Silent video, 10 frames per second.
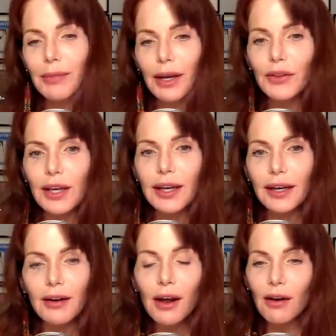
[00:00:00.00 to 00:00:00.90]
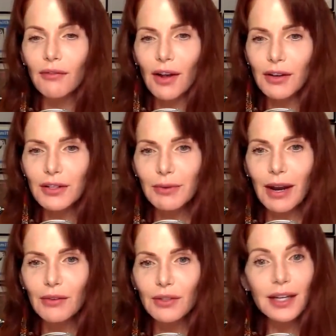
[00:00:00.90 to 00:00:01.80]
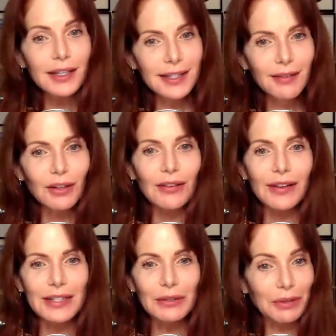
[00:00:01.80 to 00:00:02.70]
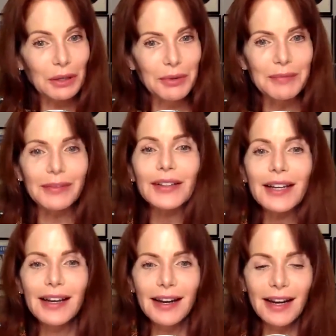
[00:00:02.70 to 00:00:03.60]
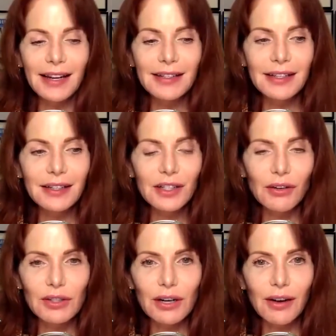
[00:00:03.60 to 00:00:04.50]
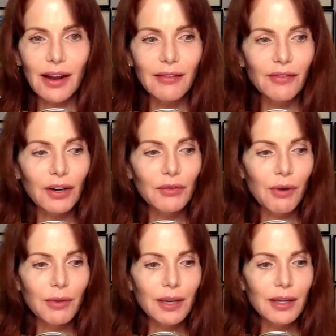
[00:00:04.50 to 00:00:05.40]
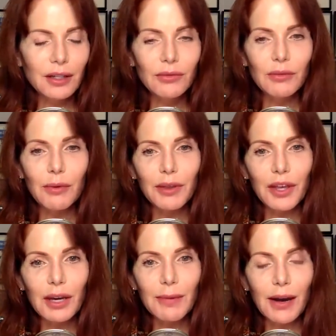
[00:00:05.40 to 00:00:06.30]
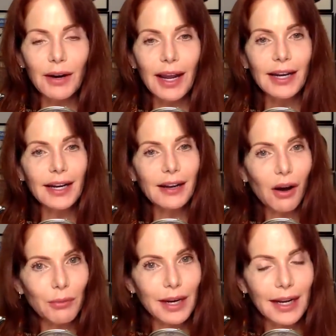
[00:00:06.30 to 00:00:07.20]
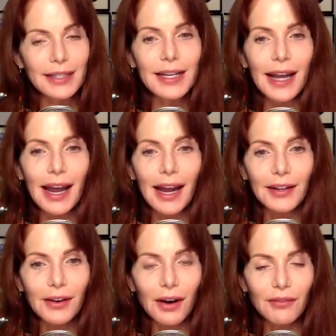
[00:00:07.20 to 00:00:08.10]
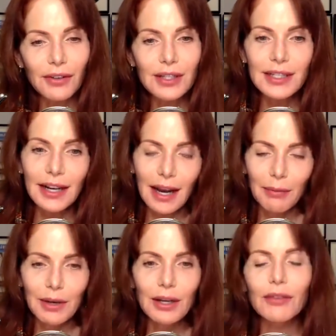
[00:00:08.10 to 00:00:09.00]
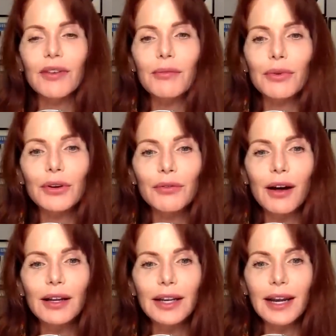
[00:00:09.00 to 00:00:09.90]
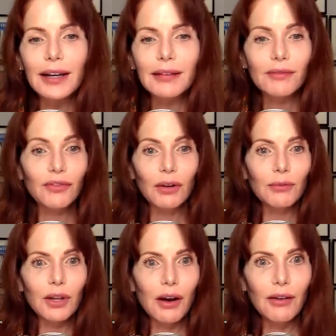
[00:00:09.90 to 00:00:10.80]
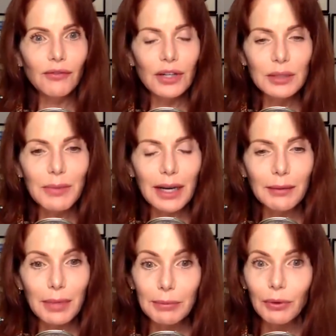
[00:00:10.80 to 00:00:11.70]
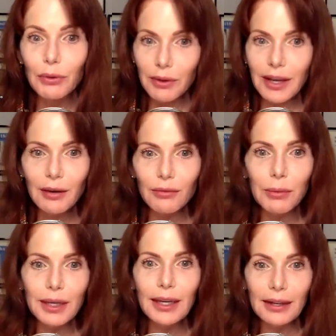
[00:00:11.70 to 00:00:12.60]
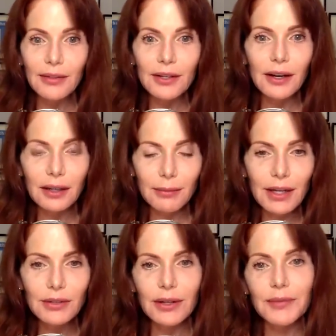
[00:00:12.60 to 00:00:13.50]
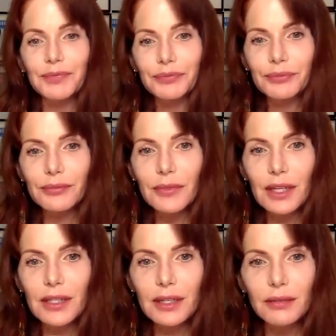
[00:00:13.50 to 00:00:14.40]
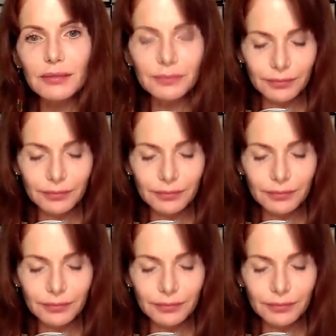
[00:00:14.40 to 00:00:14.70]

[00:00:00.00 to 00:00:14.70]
might think. And it follows around several of us, real people, and uh, shows our life and what we do and what we think about. And it culminates at the conference that happened in November in Raleigh right. and filmed the conference. Many people who were there will be in the documentary. So. It's going